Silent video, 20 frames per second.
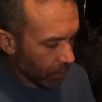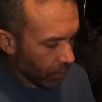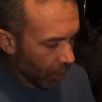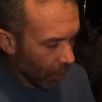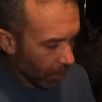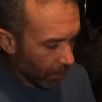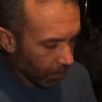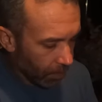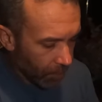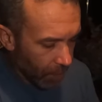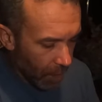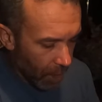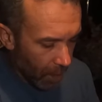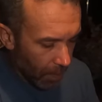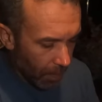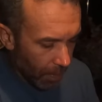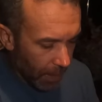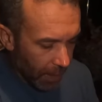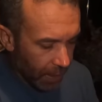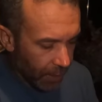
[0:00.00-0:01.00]
Chop,
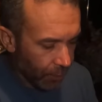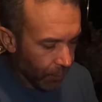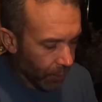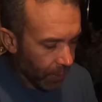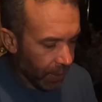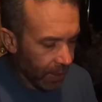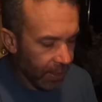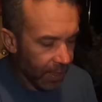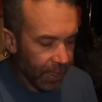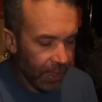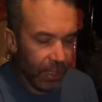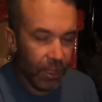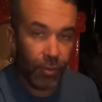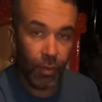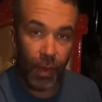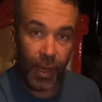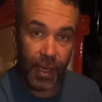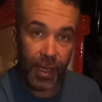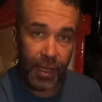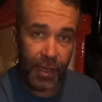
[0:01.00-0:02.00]
chop is 36
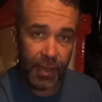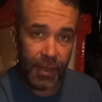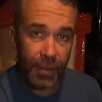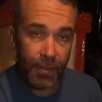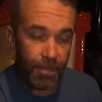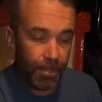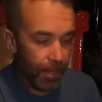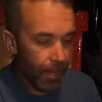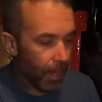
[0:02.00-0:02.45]
ringgit.